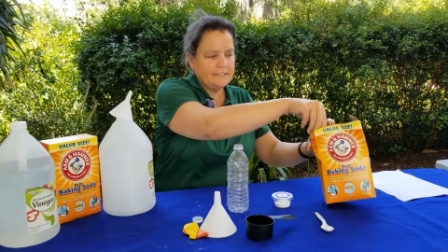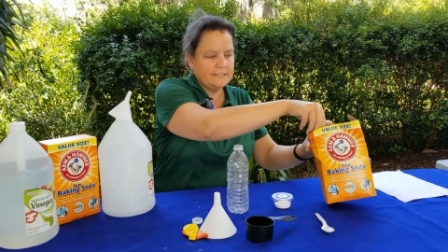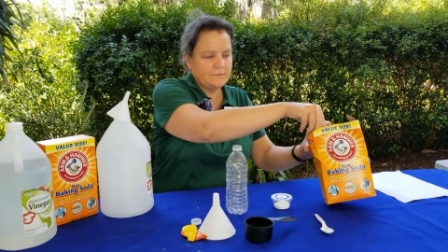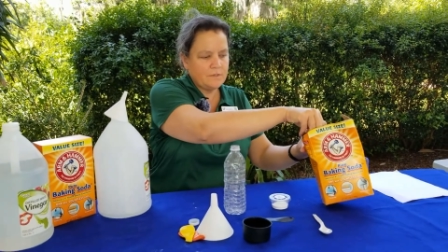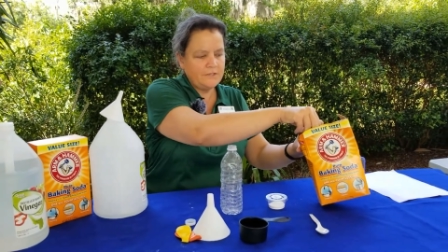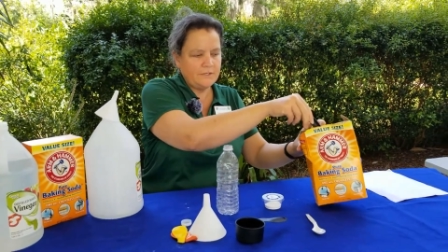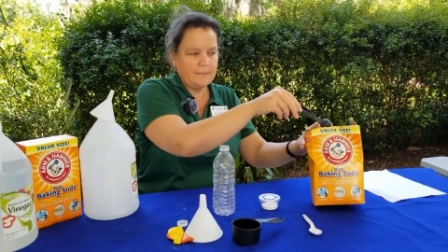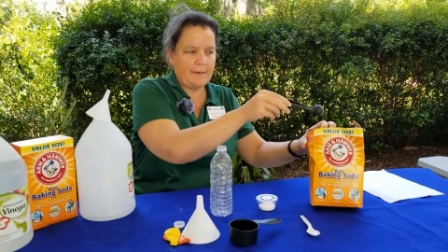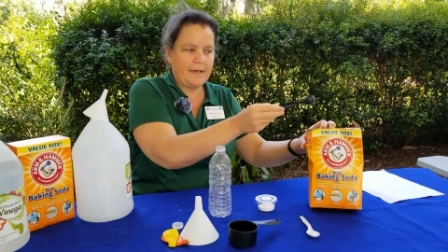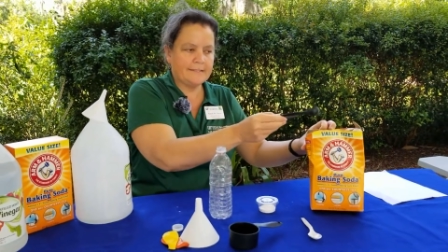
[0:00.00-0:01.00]
just reach in
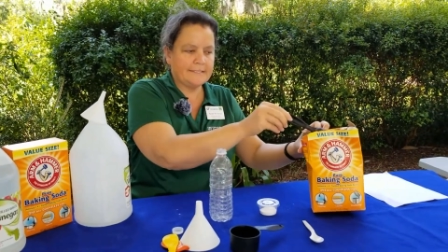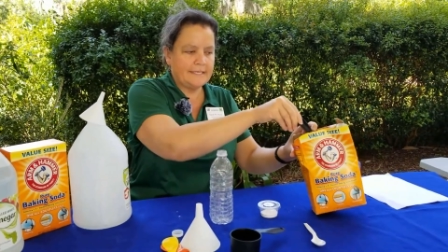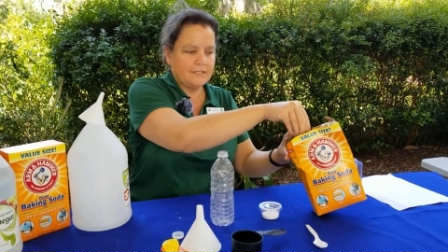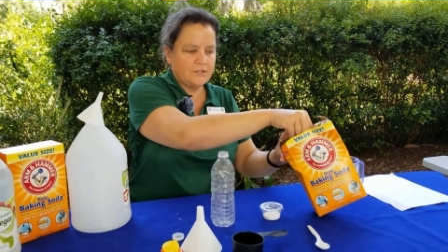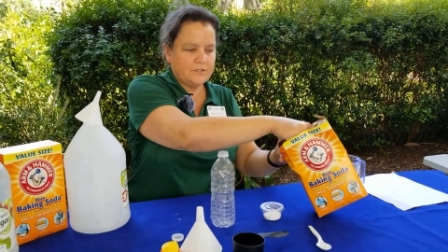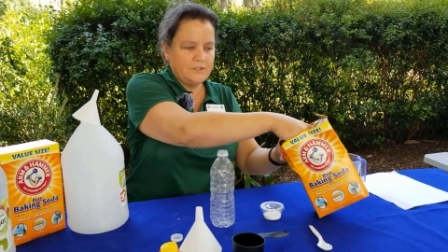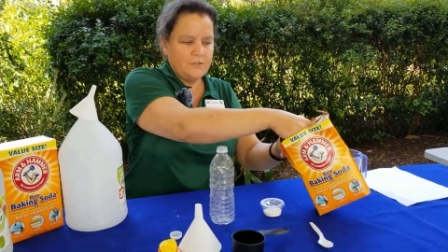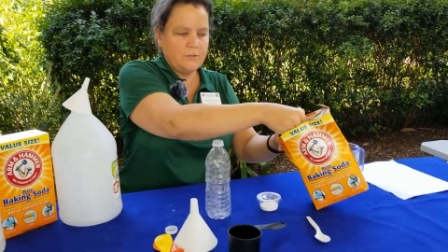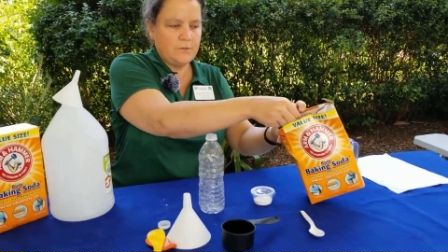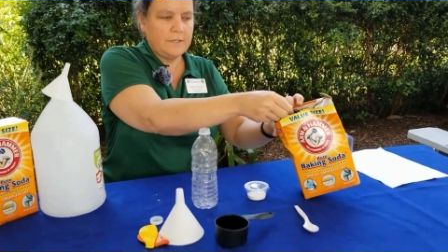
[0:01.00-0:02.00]
the box and get your
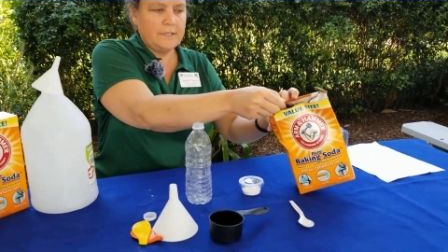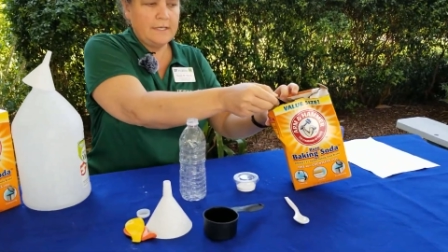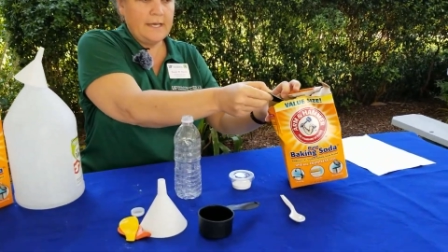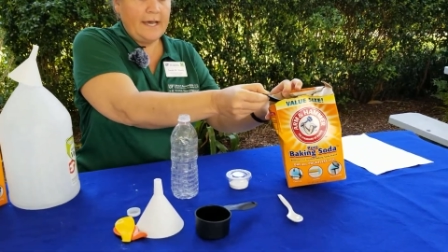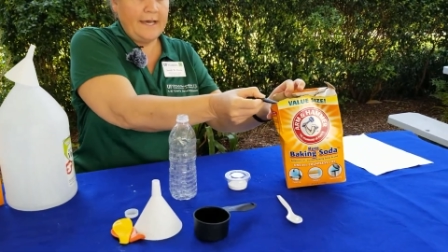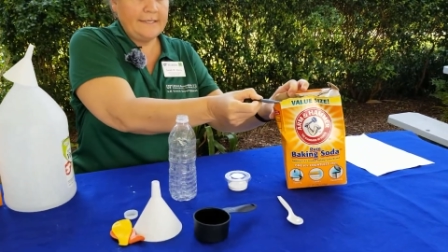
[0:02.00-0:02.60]
two uh,